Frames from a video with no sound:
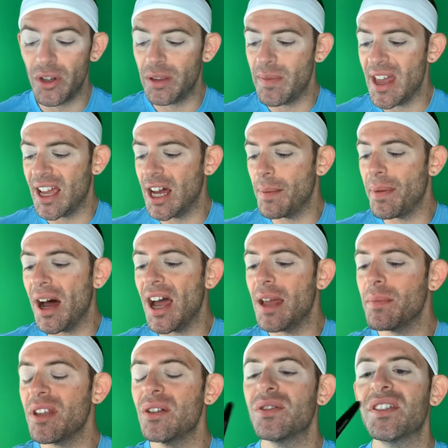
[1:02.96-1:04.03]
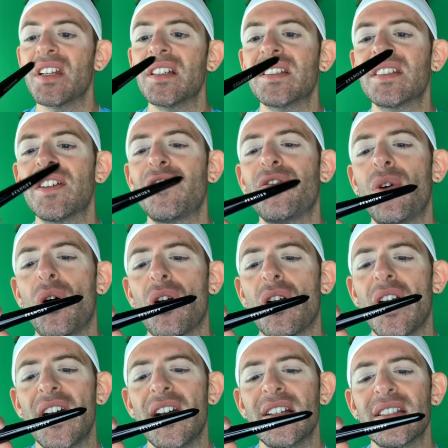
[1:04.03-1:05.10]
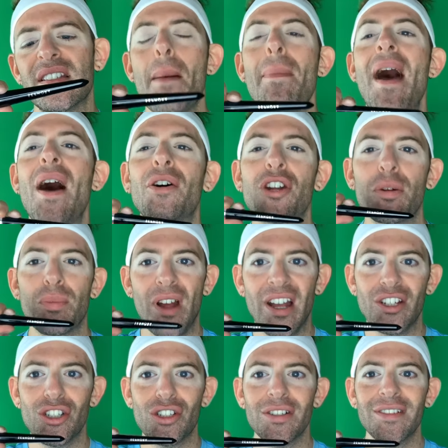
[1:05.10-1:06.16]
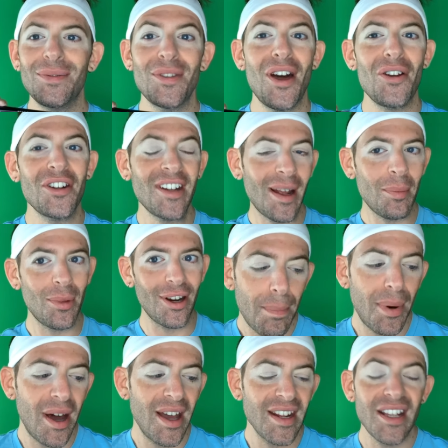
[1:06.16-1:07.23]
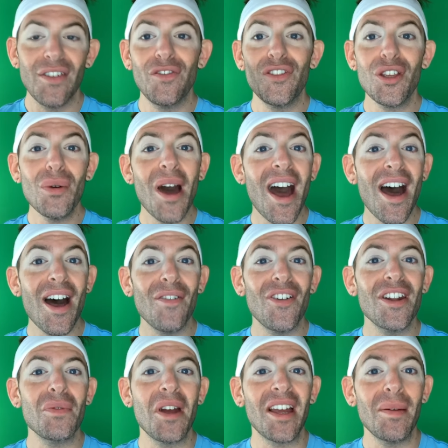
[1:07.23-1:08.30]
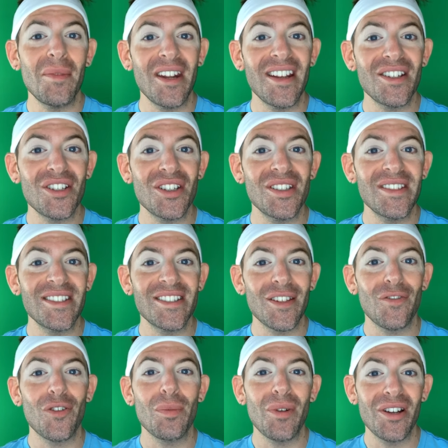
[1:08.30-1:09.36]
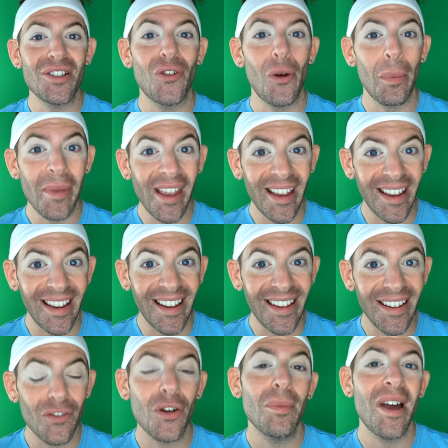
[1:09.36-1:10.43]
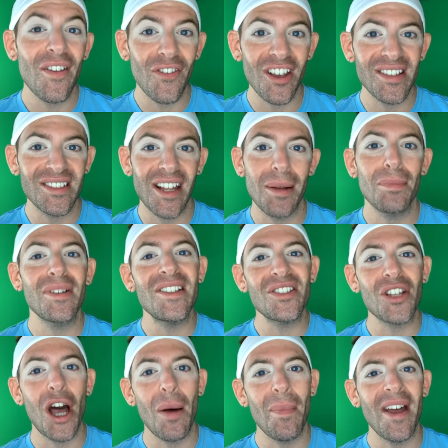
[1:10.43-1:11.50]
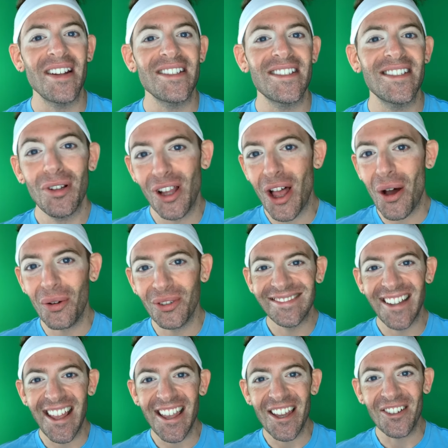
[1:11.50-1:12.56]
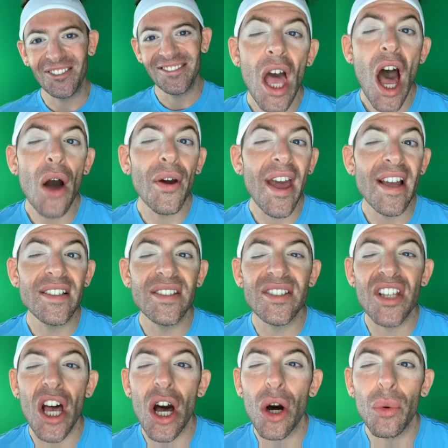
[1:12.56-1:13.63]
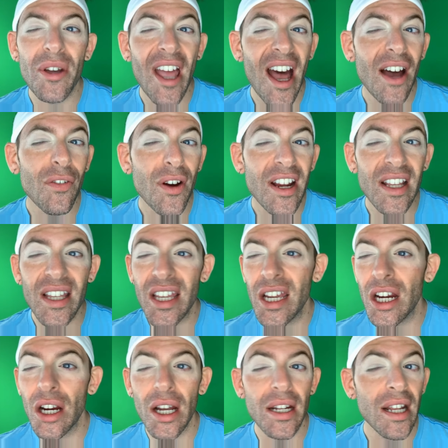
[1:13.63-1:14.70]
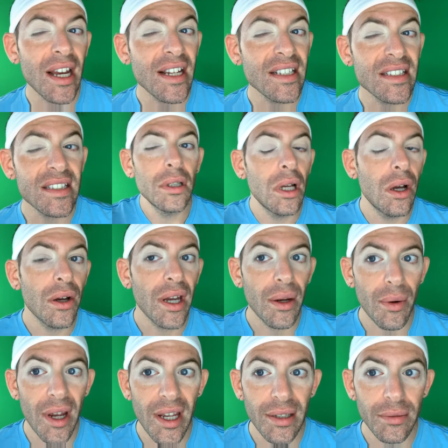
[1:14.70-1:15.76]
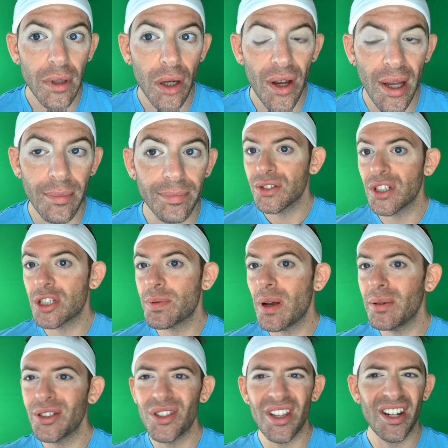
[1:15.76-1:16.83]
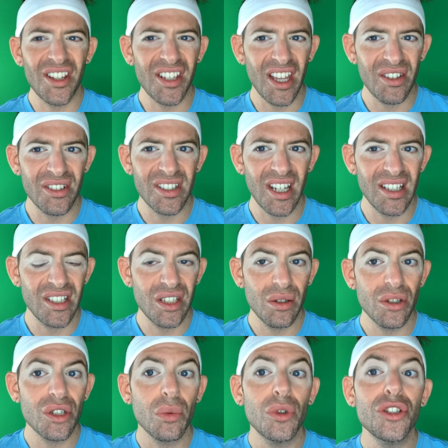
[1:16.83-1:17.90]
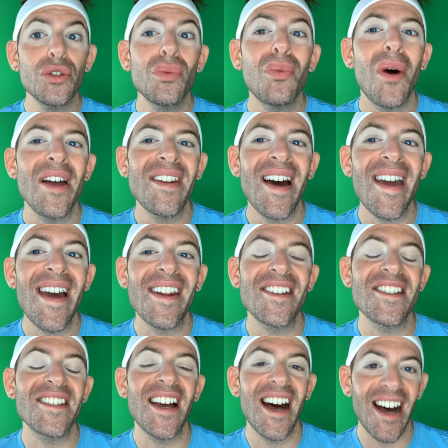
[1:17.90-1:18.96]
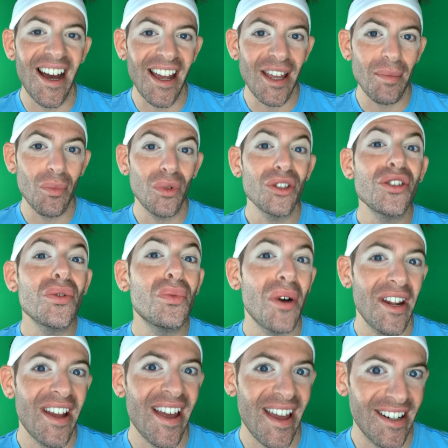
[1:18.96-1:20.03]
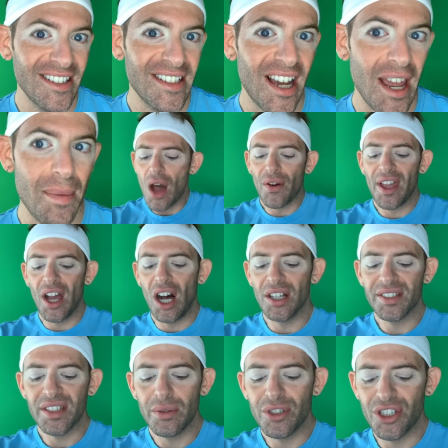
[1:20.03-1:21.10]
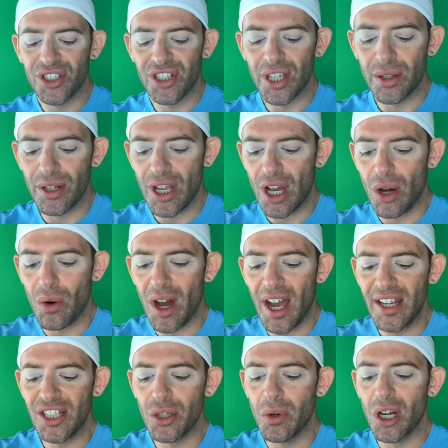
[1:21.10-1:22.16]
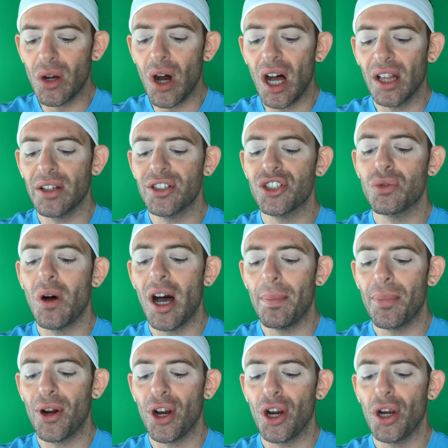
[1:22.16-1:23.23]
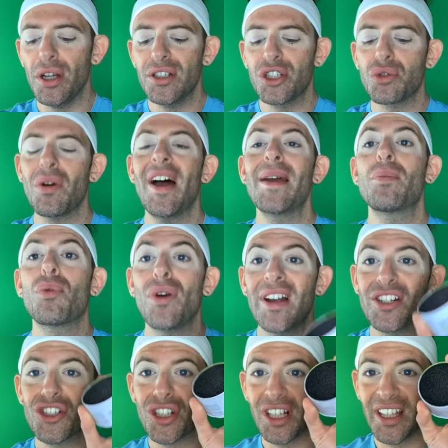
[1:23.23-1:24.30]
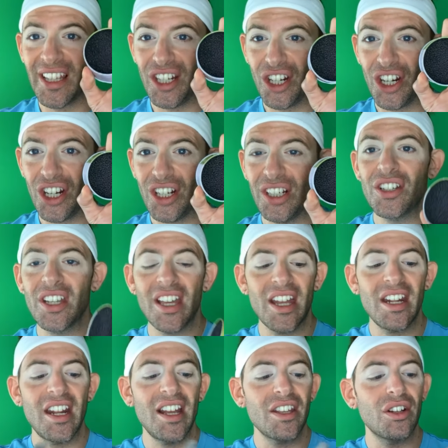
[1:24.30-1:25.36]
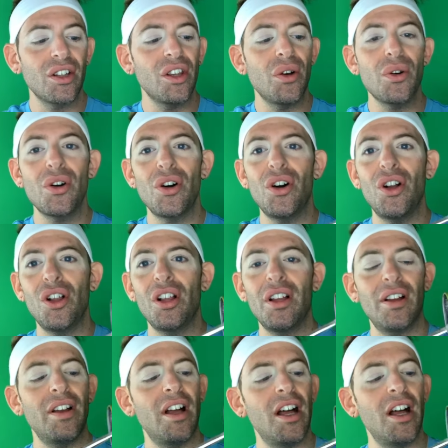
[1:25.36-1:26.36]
with makeup, I'm using Sephora's powder brush without a number. But if you have any recommendations for brush for me, for my face type, please comment below. Thank you. Okay, so we have right here a nice, okay, right? Okay, so I should probably do that on the other side too. Or should we'll do one eye at a time. We'll do one eye at a time. Okay, also just so you know, I do a color swapper dry brush cleaner. You can get it at your local